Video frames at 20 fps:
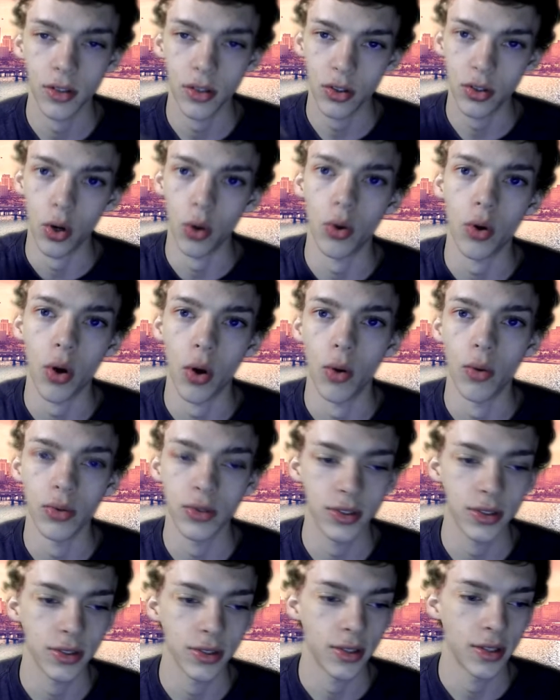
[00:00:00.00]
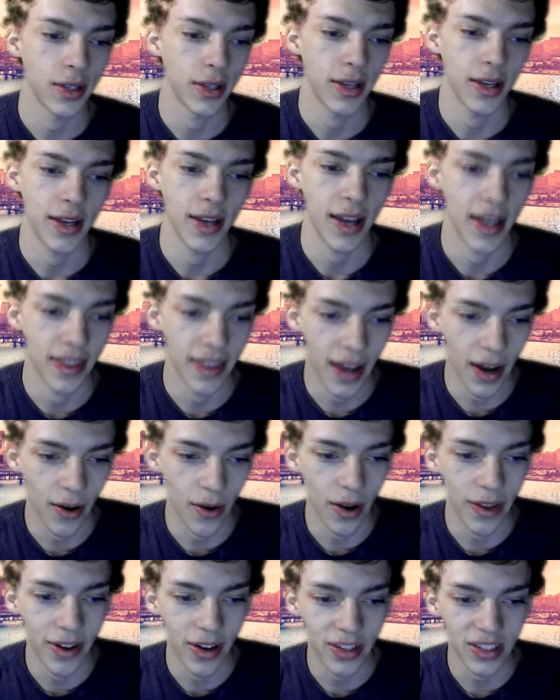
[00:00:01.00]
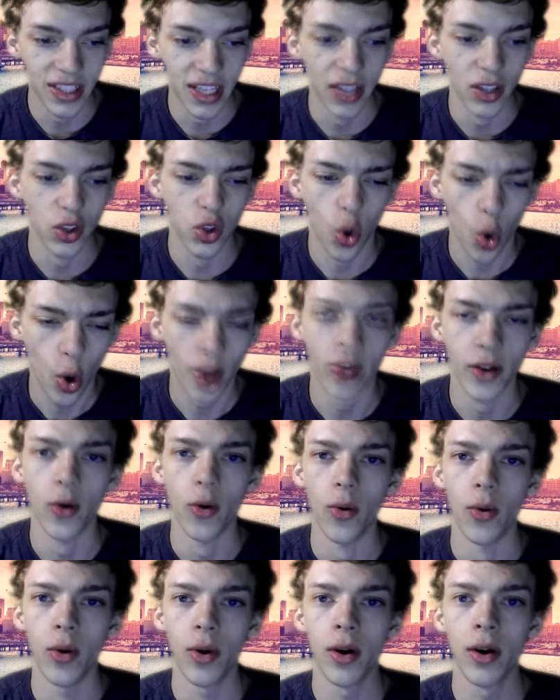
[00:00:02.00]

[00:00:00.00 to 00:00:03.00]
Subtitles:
Go Colts. And that right there is a loyal,